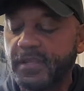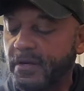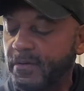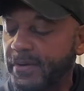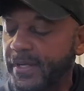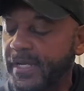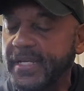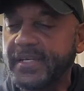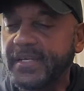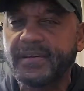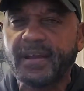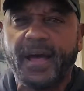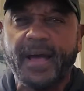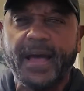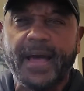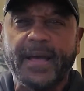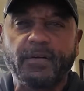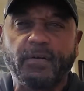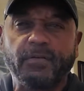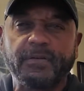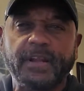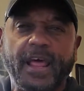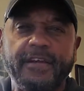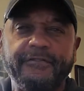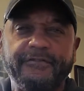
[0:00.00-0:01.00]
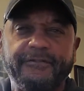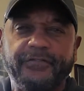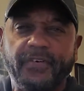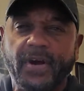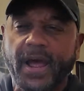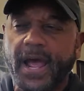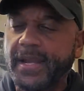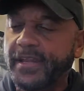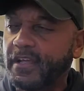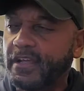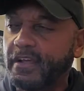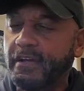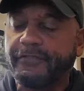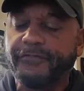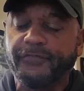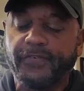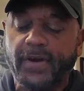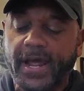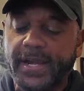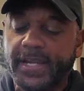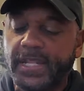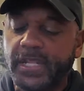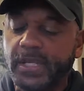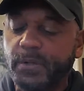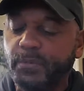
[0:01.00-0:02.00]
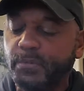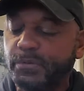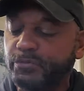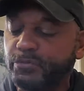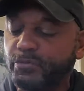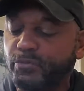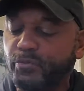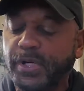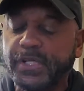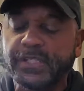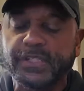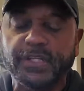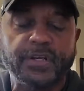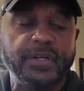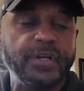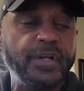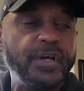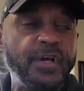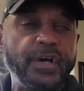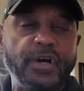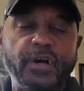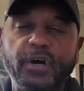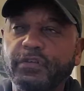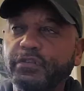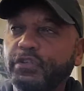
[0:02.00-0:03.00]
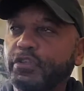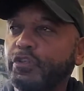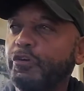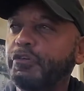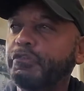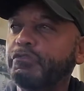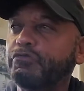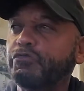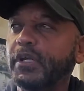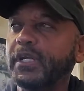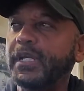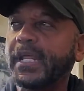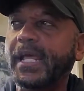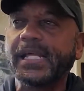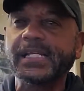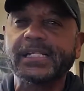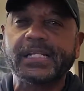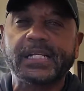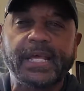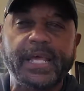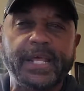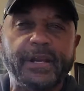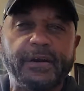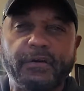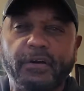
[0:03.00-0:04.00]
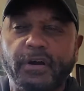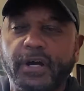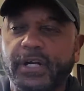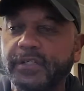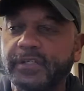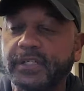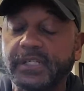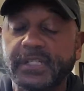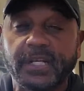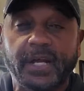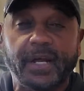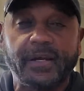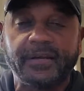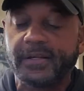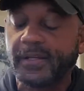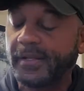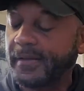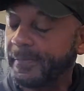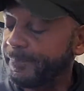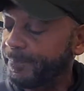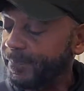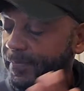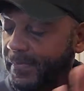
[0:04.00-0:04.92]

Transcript: He died on that Friday, Good Friday. He was risen 3 days later on Sunday.